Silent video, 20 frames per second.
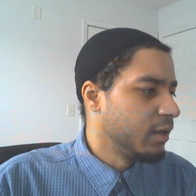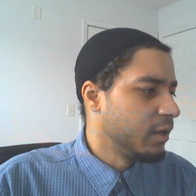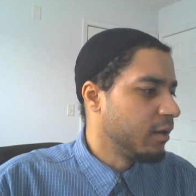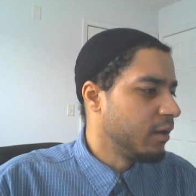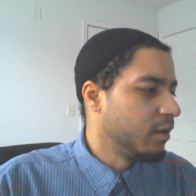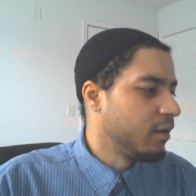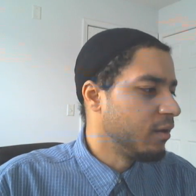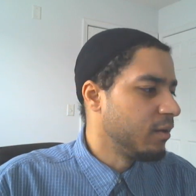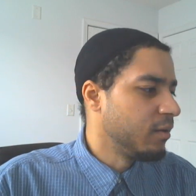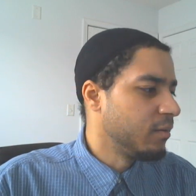
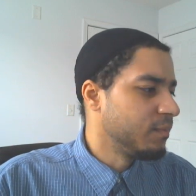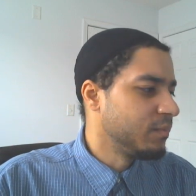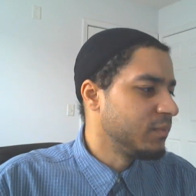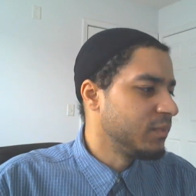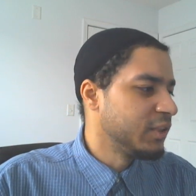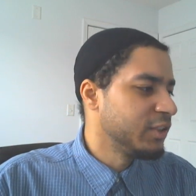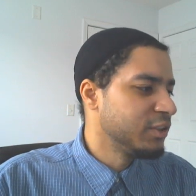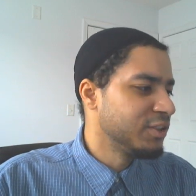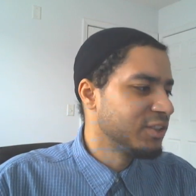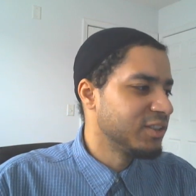Um,
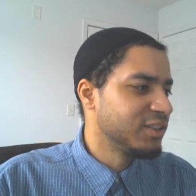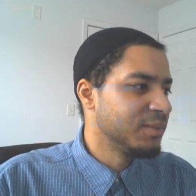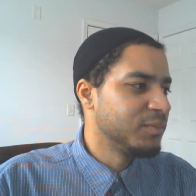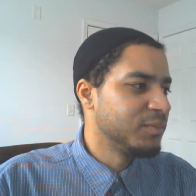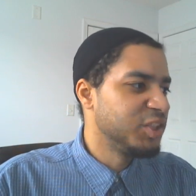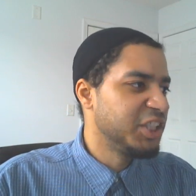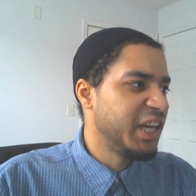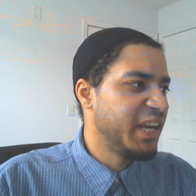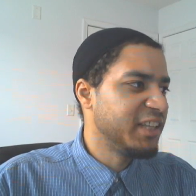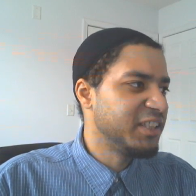it's just some
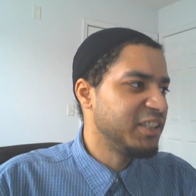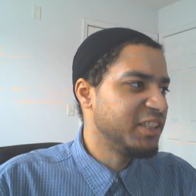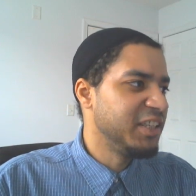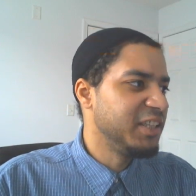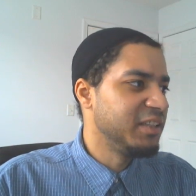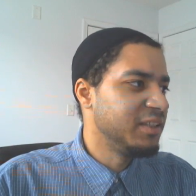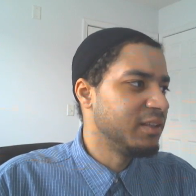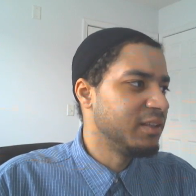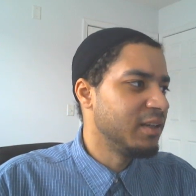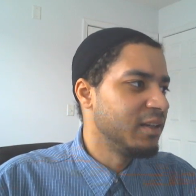
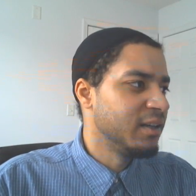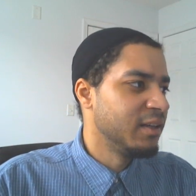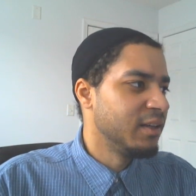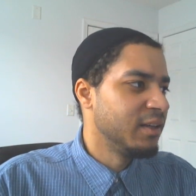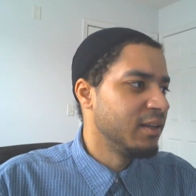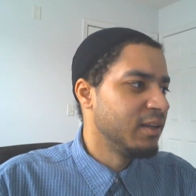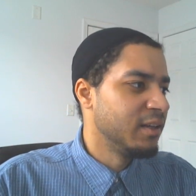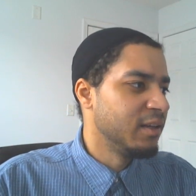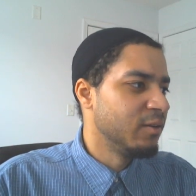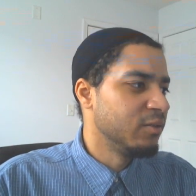chanting
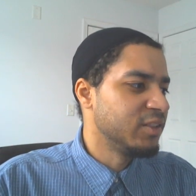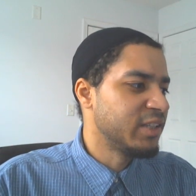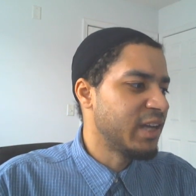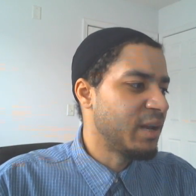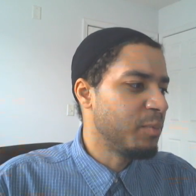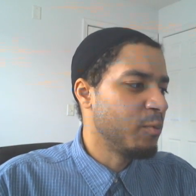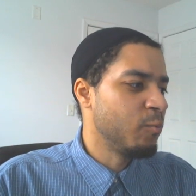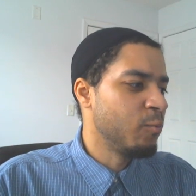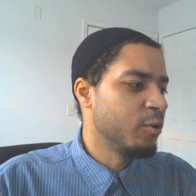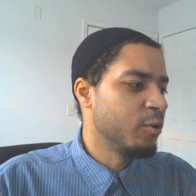
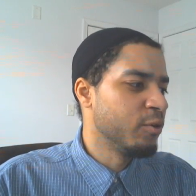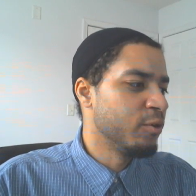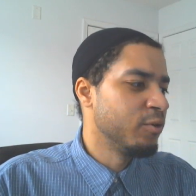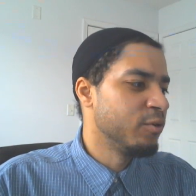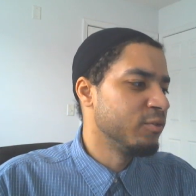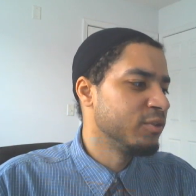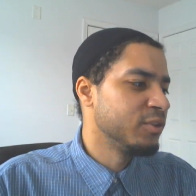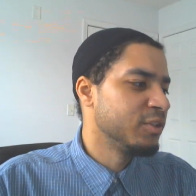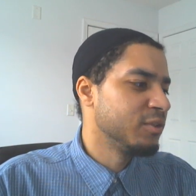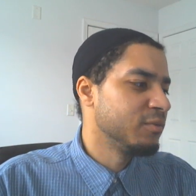type of
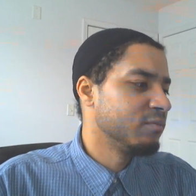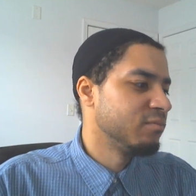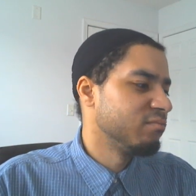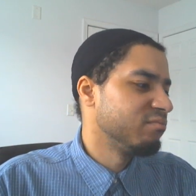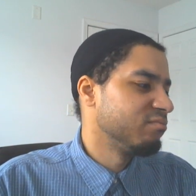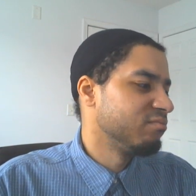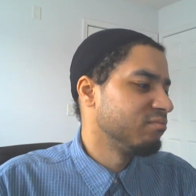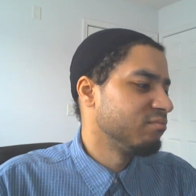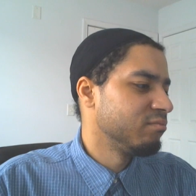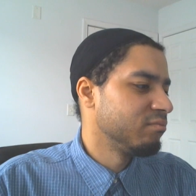words.
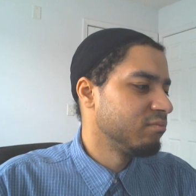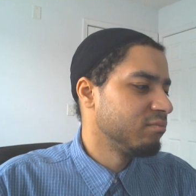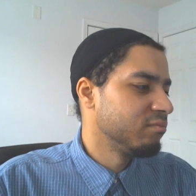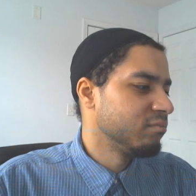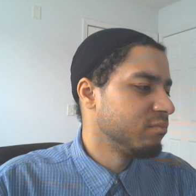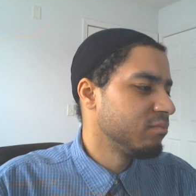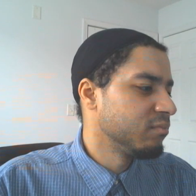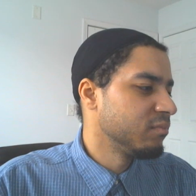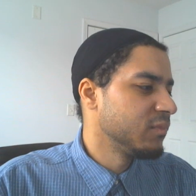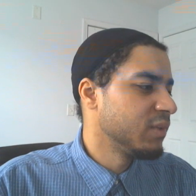
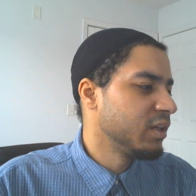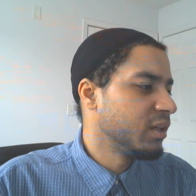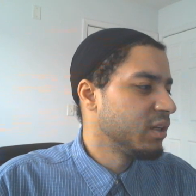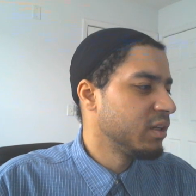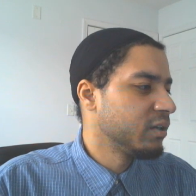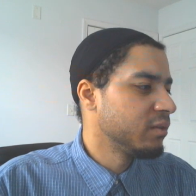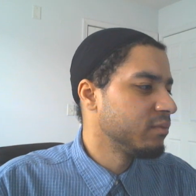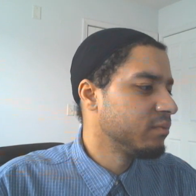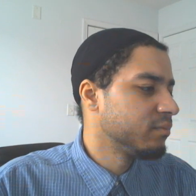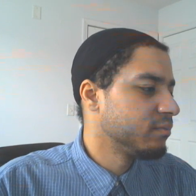
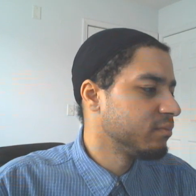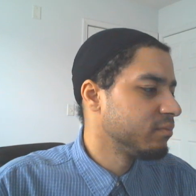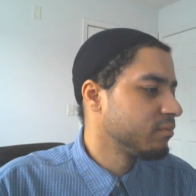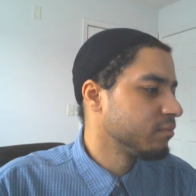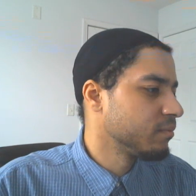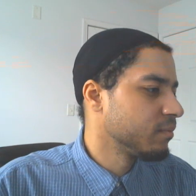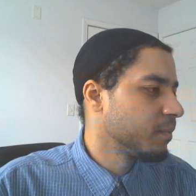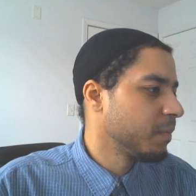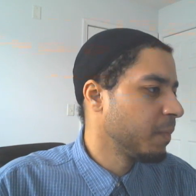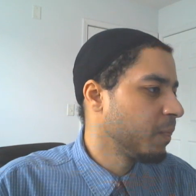Yeah.
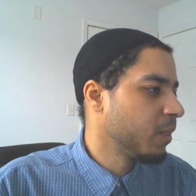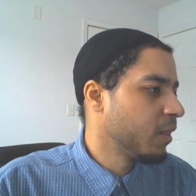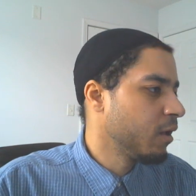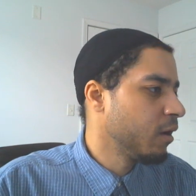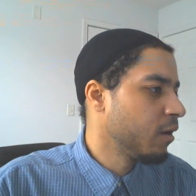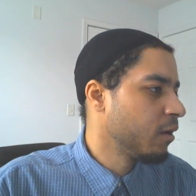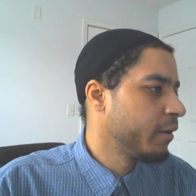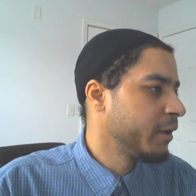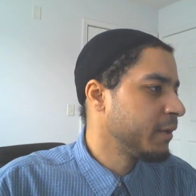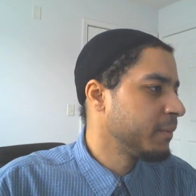
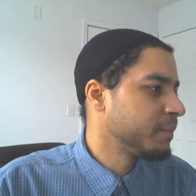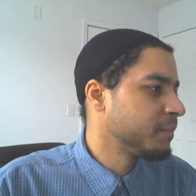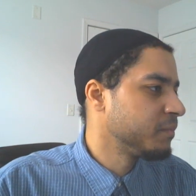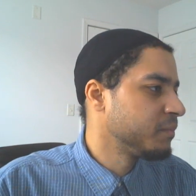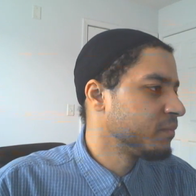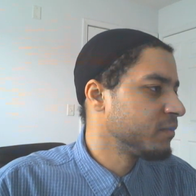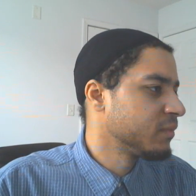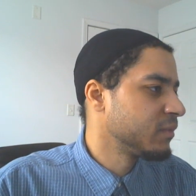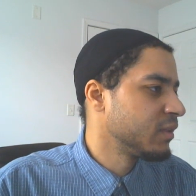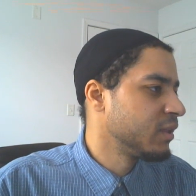Alright.
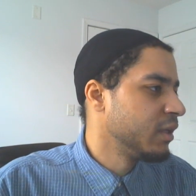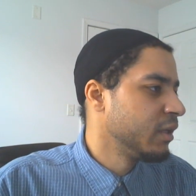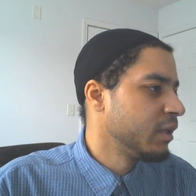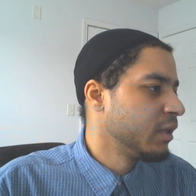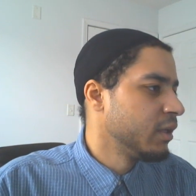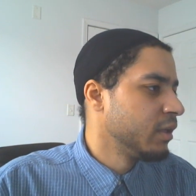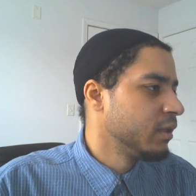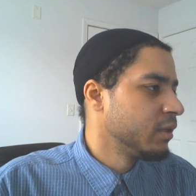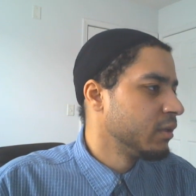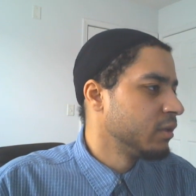
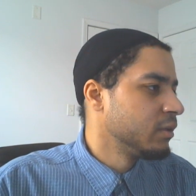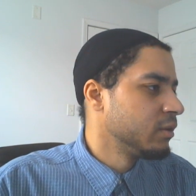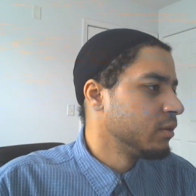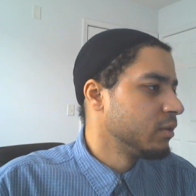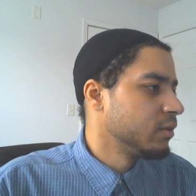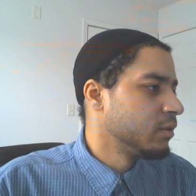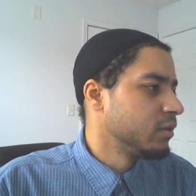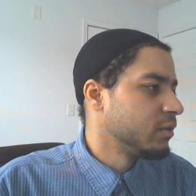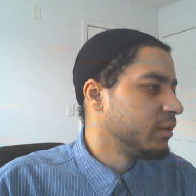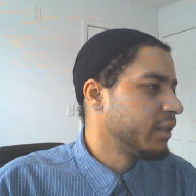
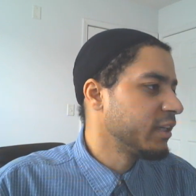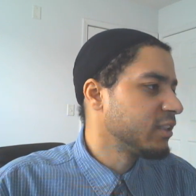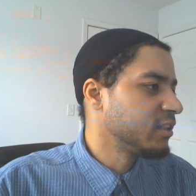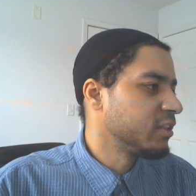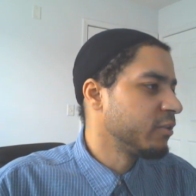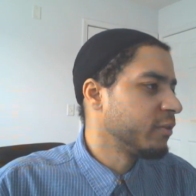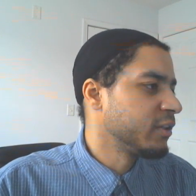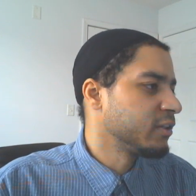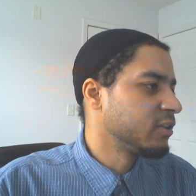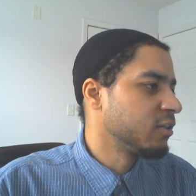Next
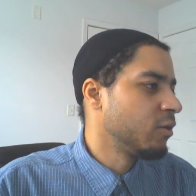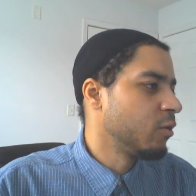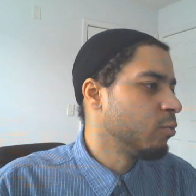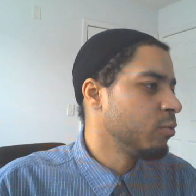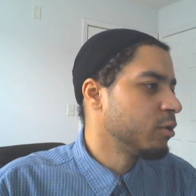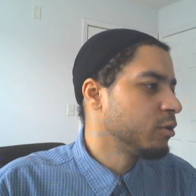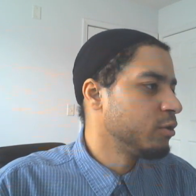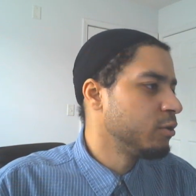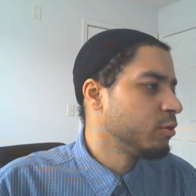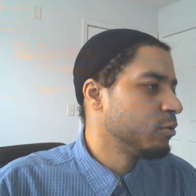lyric. So
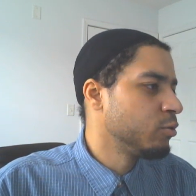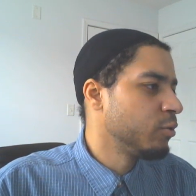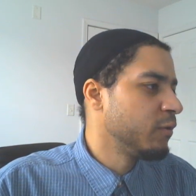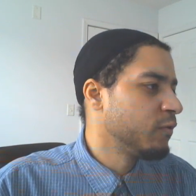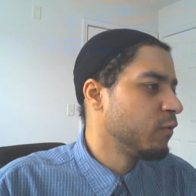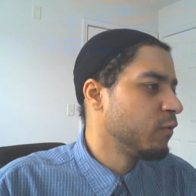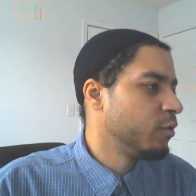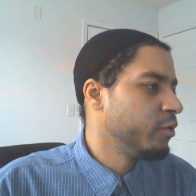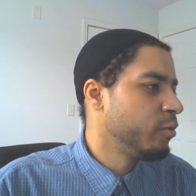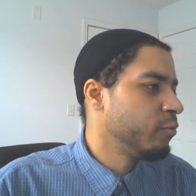one, two, three
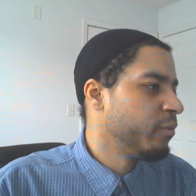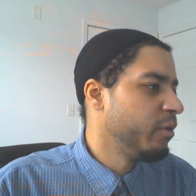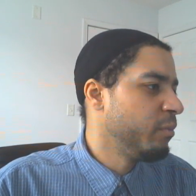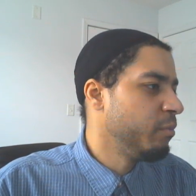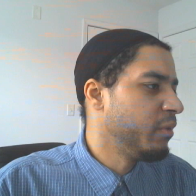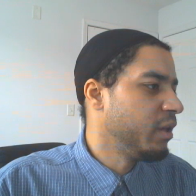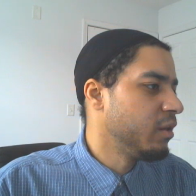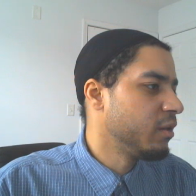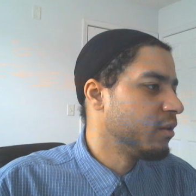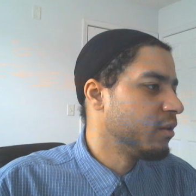for you and
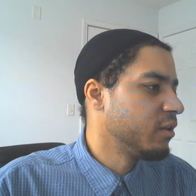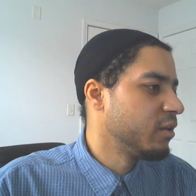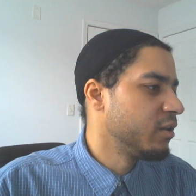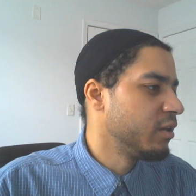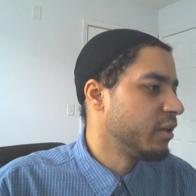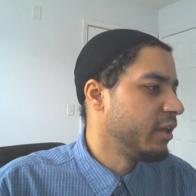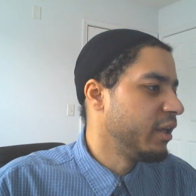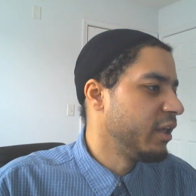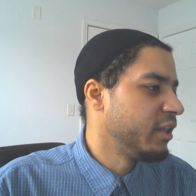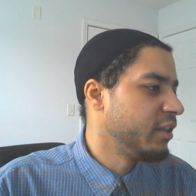me.
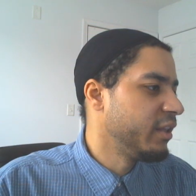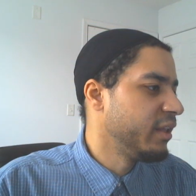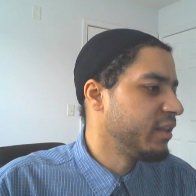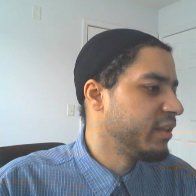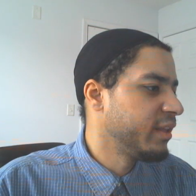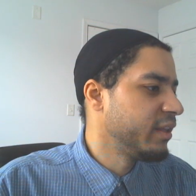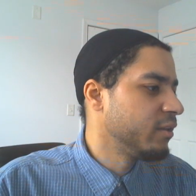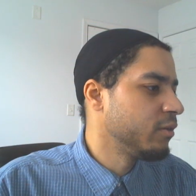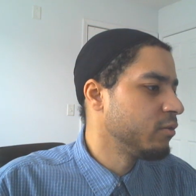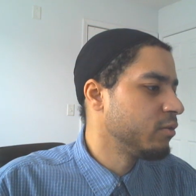And then
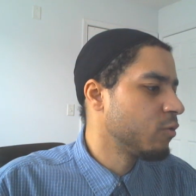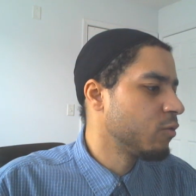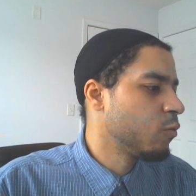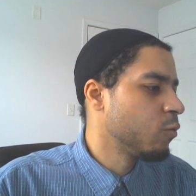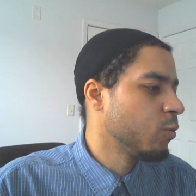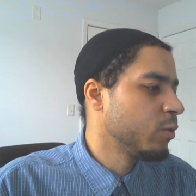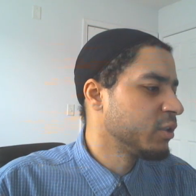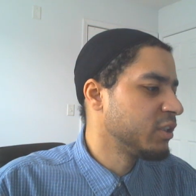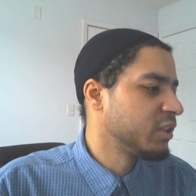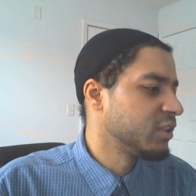they do the
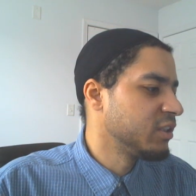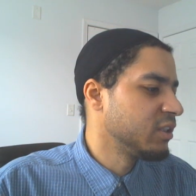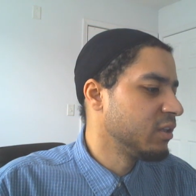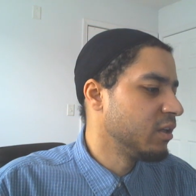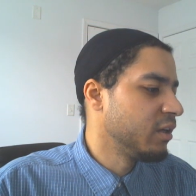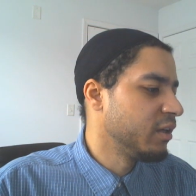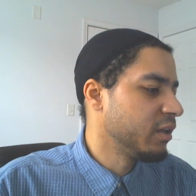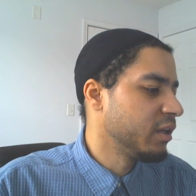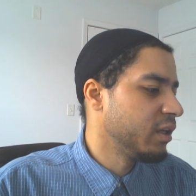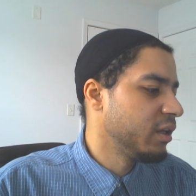choruses
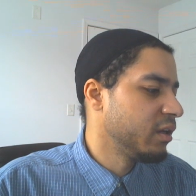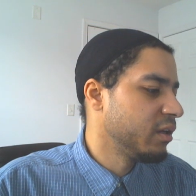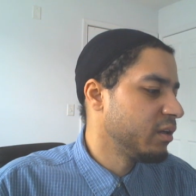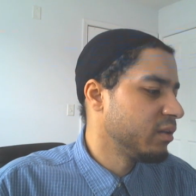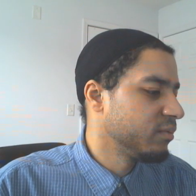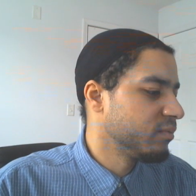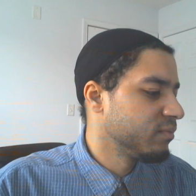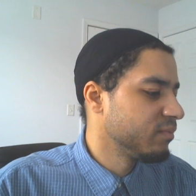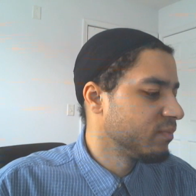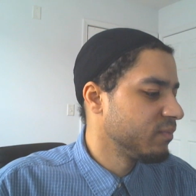again.